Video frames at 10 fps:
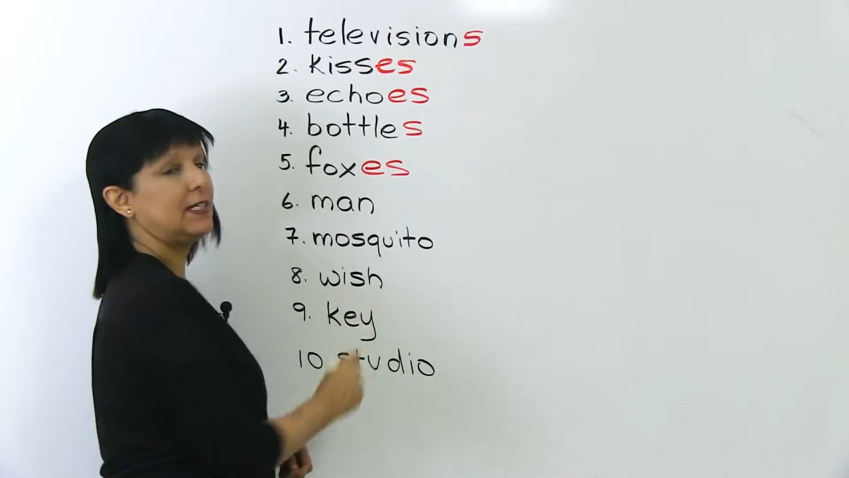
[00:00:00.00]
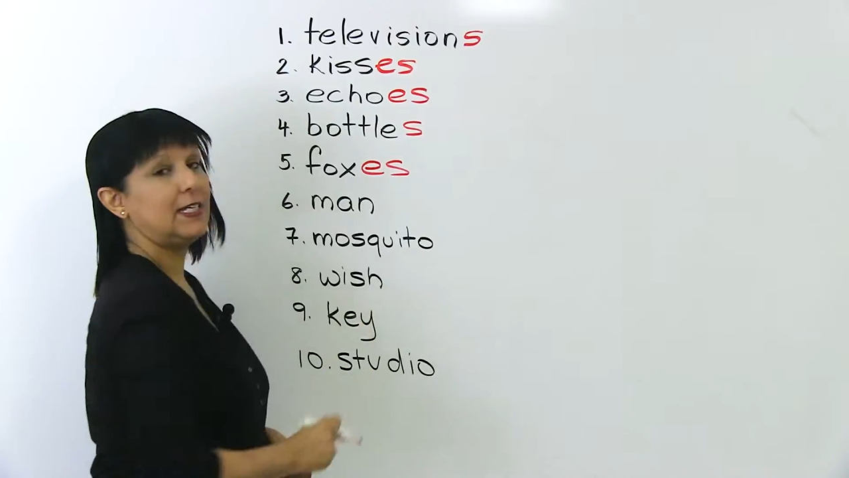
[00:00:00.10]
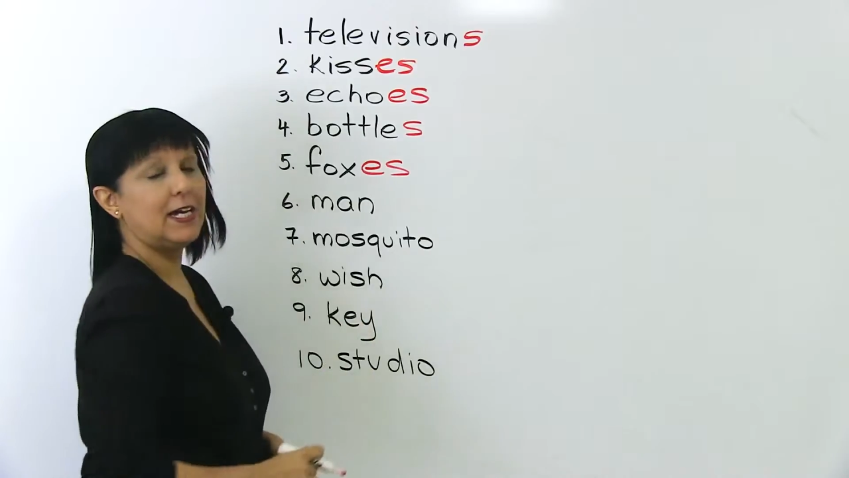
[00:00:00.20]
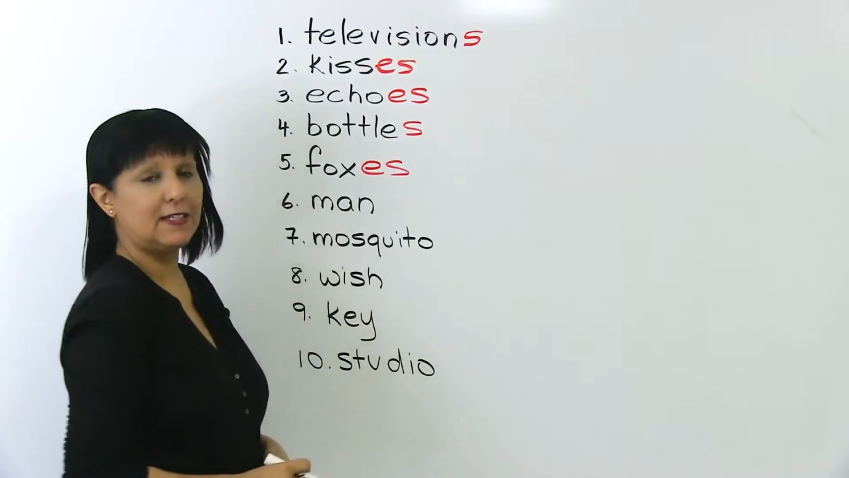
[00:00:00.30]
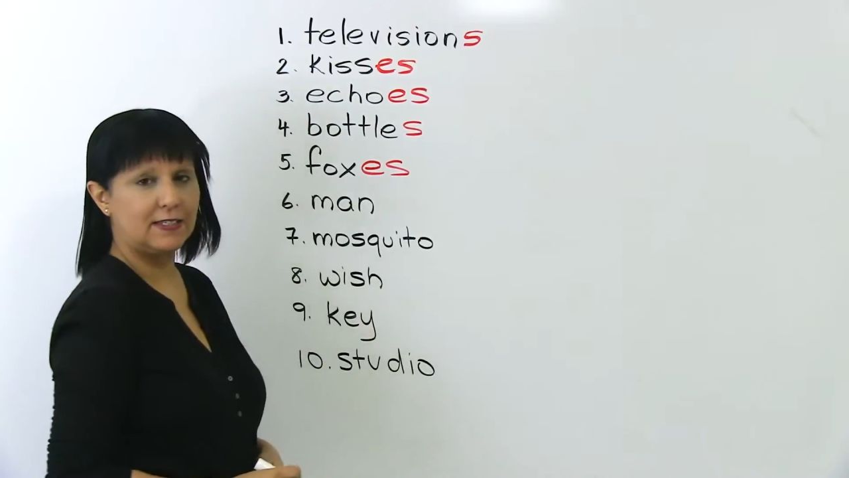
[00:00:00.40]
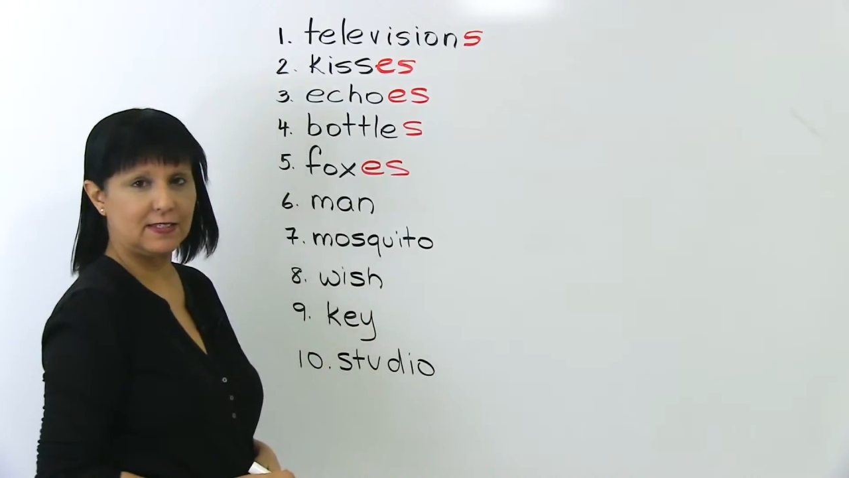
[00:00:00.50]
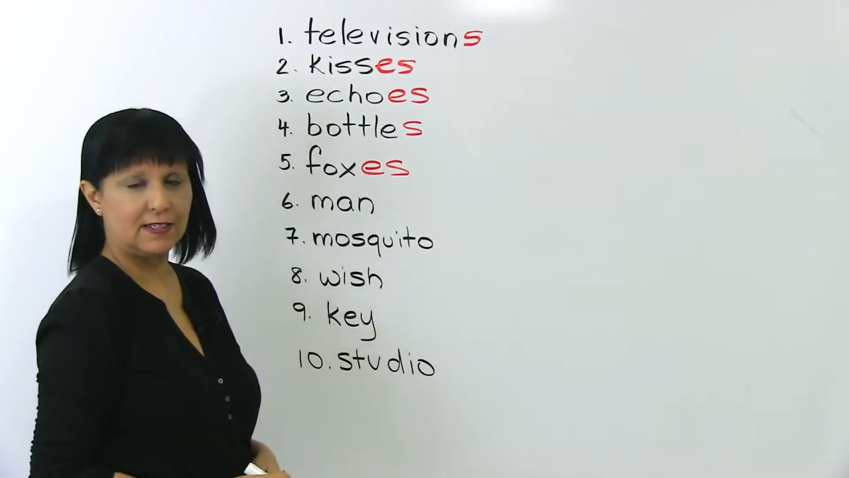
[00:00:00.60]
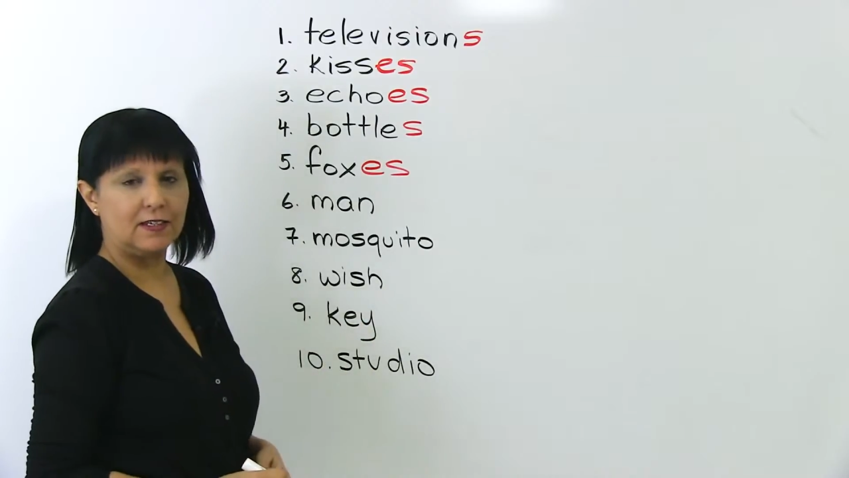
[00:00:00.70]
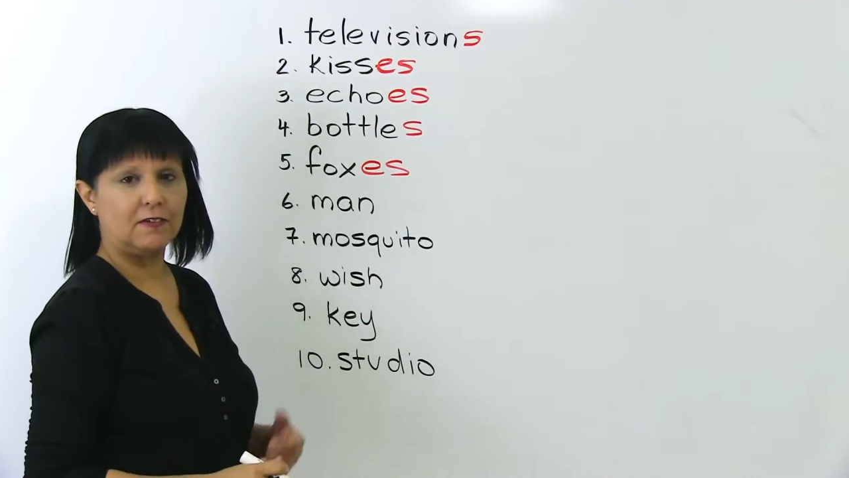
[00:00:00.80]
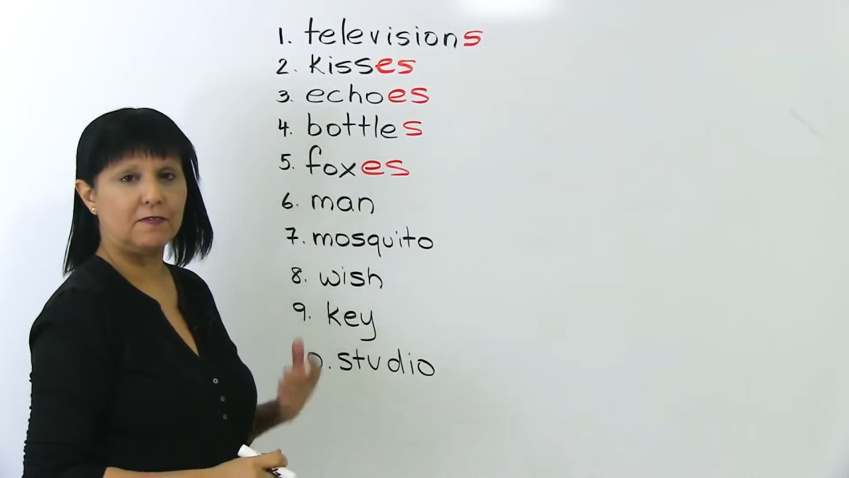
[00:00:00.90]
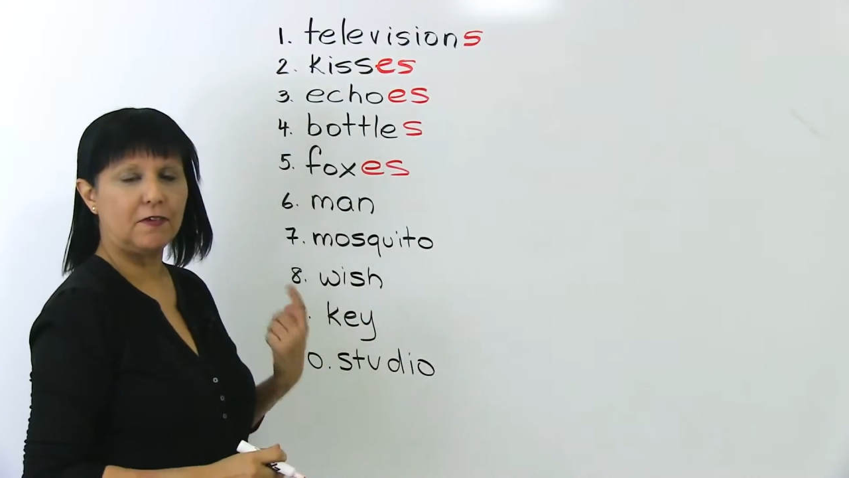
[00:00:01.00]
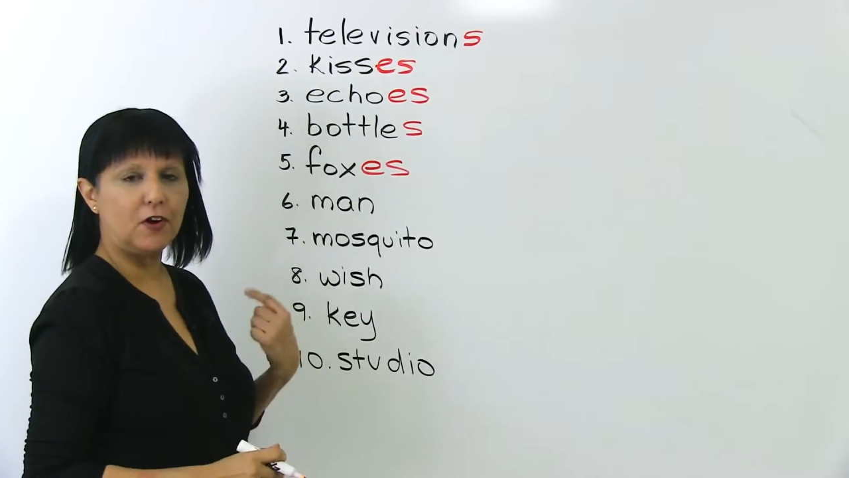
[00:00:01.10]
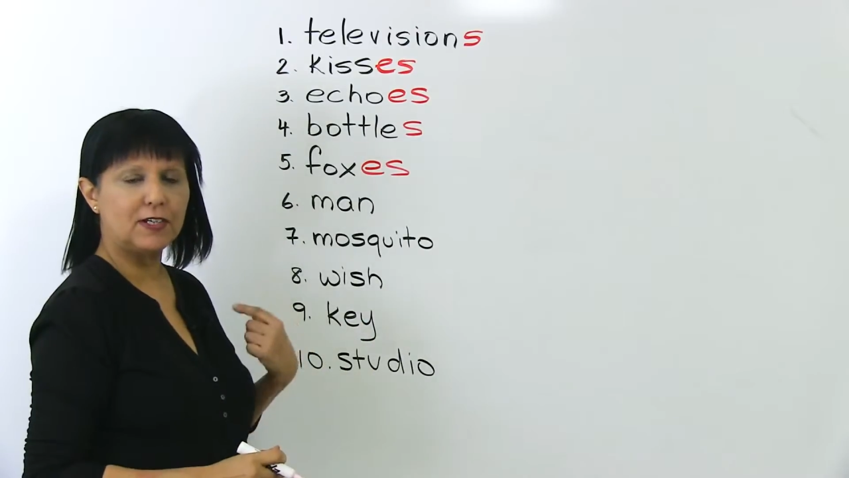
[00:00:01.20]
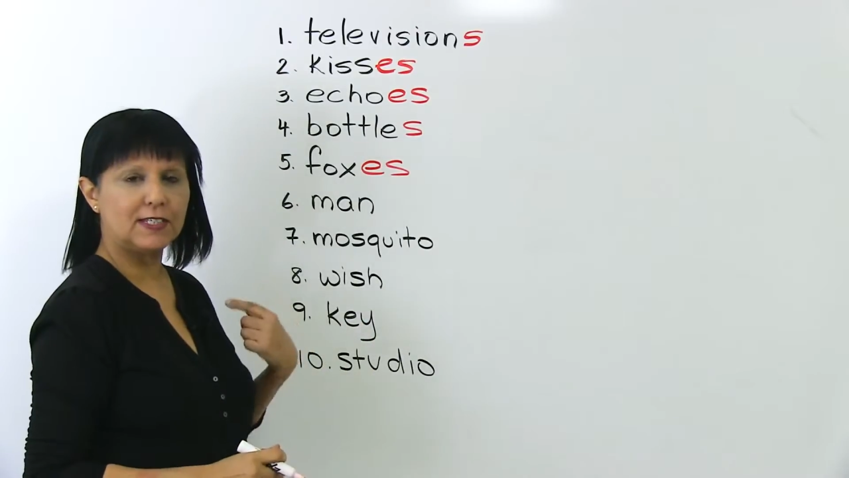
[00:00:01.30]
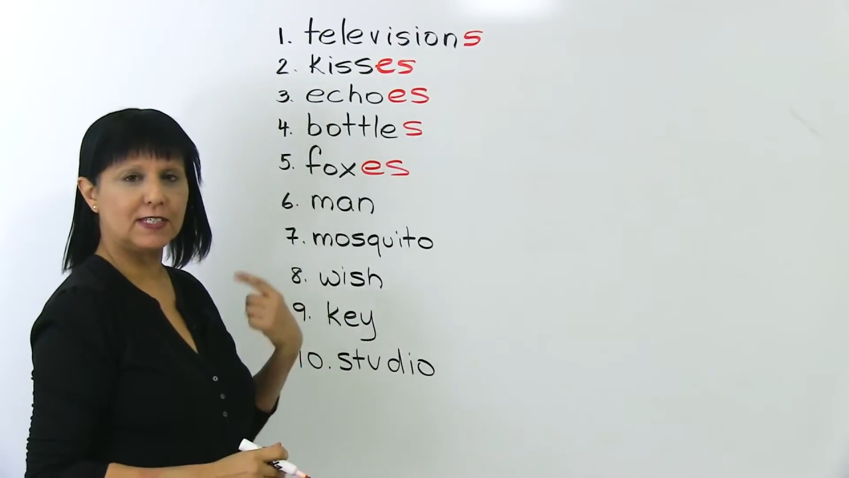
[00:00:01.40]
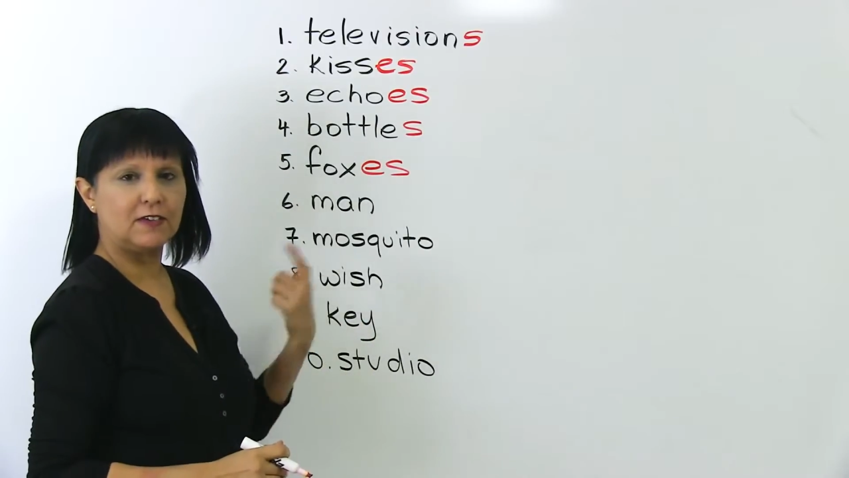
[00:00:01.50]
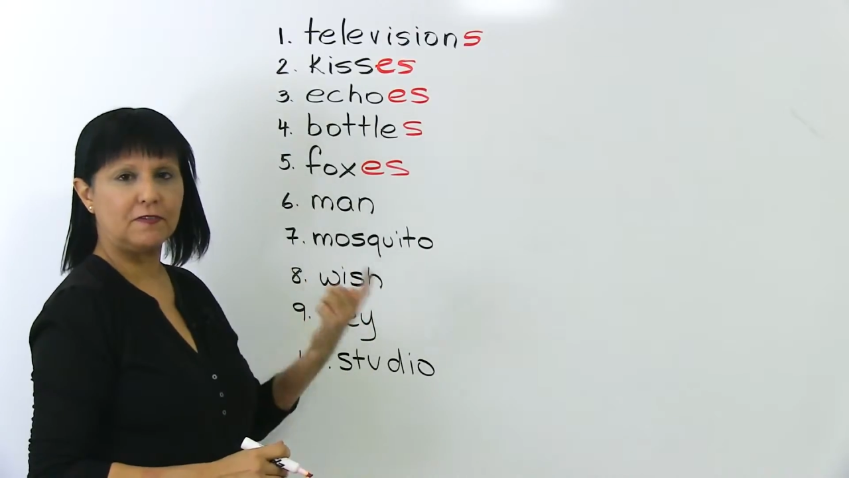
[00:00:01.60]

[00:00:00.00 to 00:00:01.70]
ES. Fox,